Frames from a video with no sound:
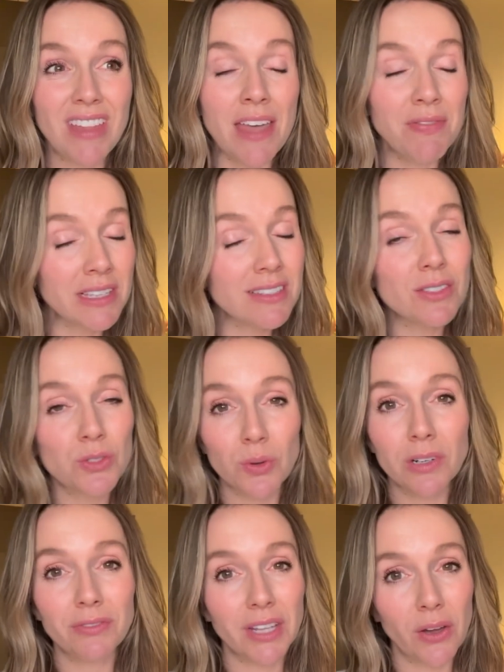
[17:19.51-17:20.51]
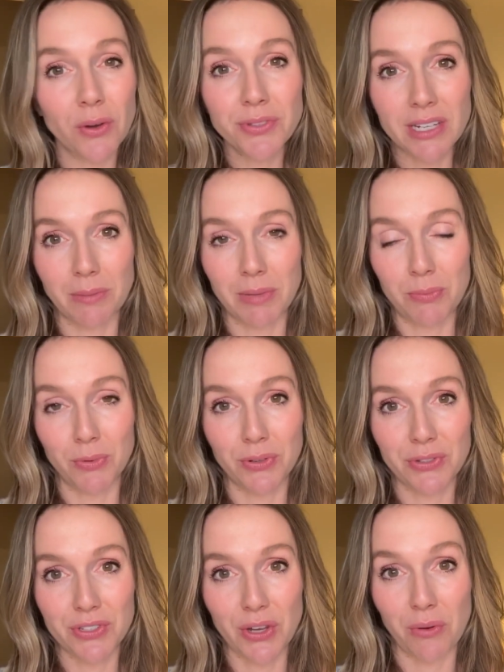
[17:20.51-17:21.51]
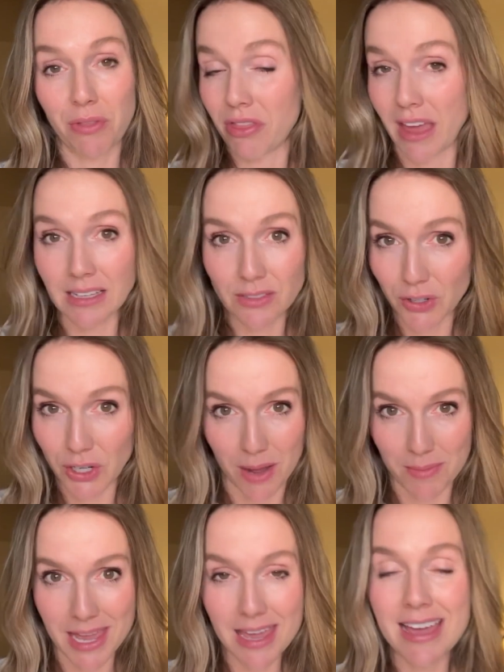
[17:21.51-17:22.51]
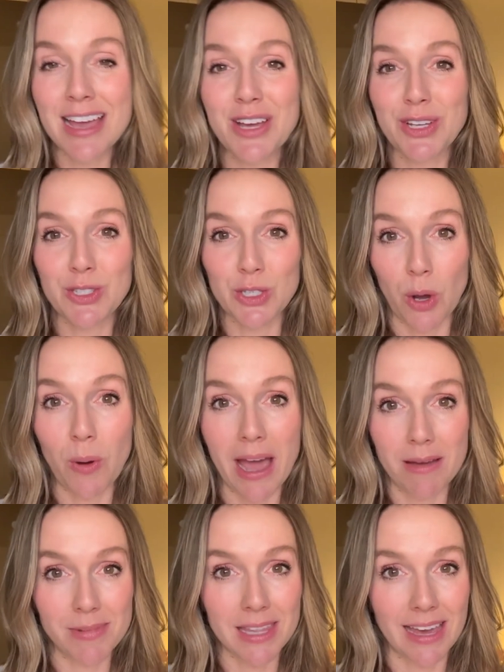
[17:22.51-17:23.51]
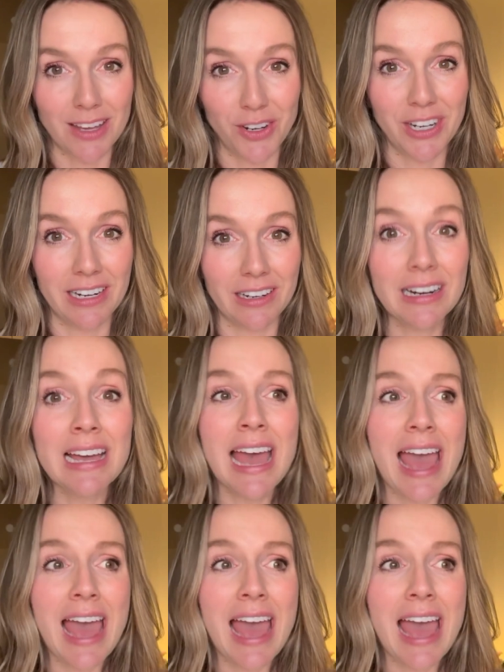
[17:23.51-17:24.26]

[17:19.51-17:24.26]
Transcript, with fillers: And this is sort of like hosting people. So thanks for coming. So happy that you're here.